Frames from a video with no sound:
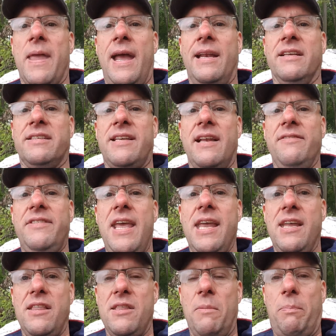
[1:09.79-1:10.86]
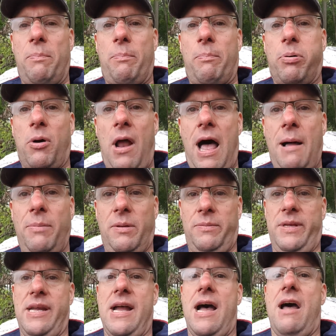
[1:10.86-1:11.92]
And instead of taking the
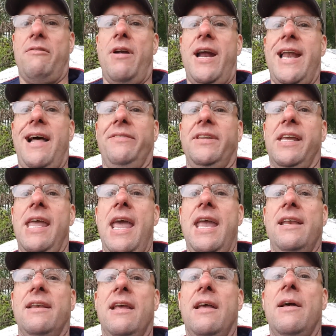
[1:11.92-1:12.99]
problem to God right out the gate,